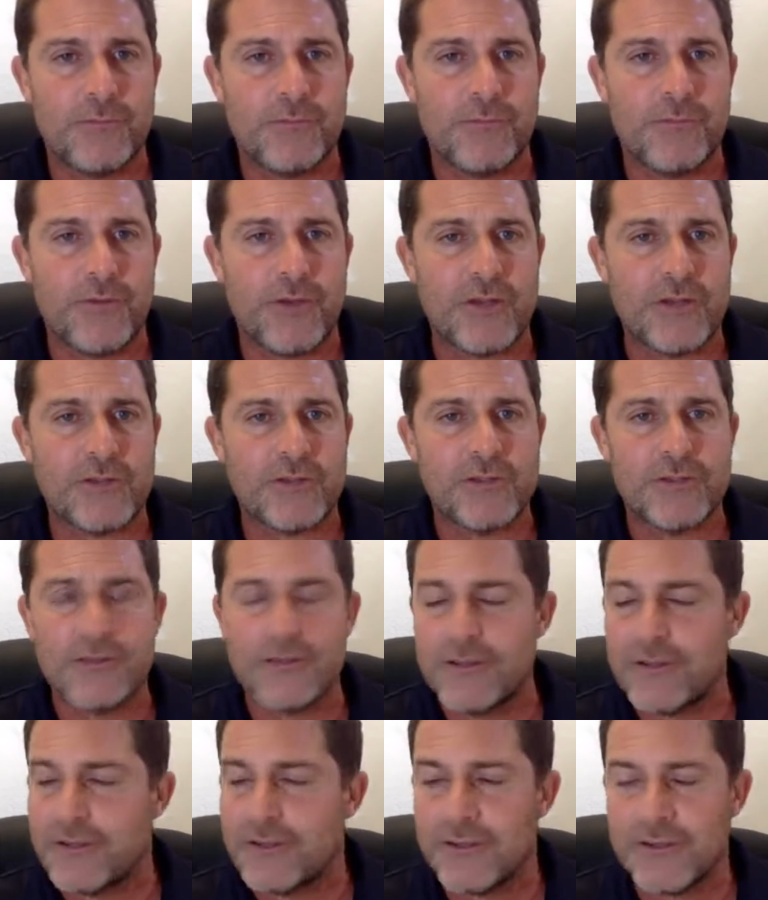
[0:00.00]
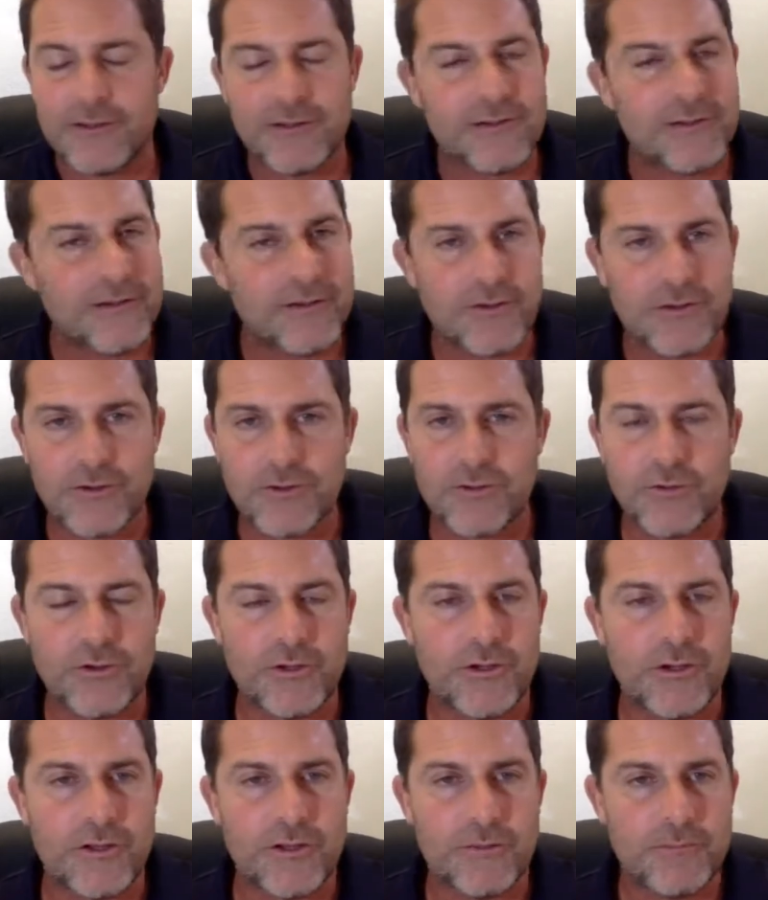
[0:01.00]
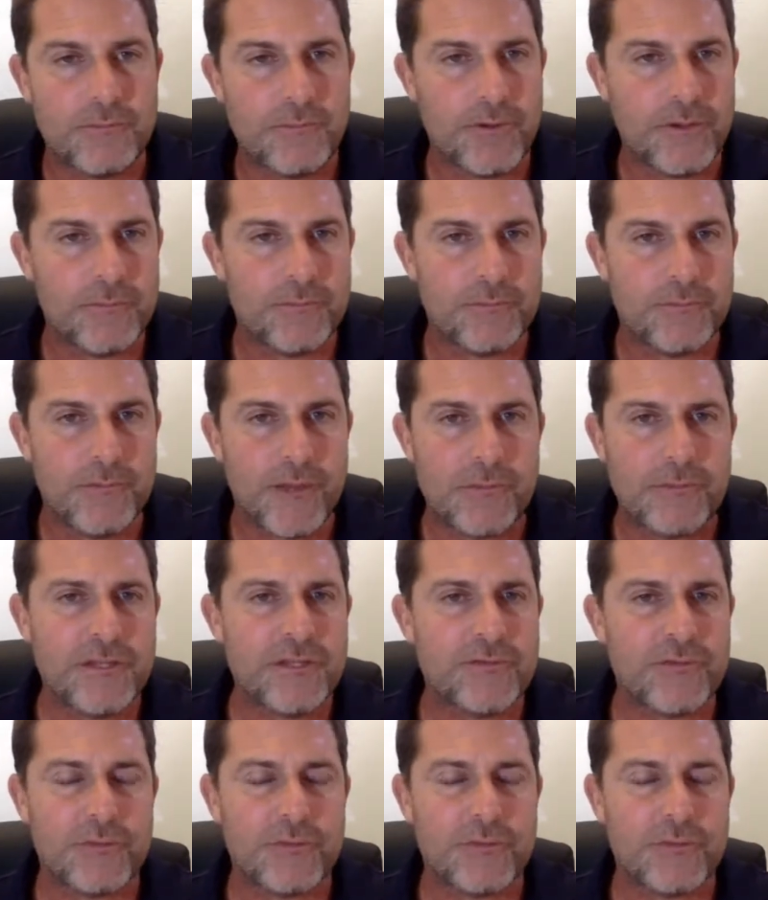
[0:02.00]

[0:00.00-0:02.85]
French bubblies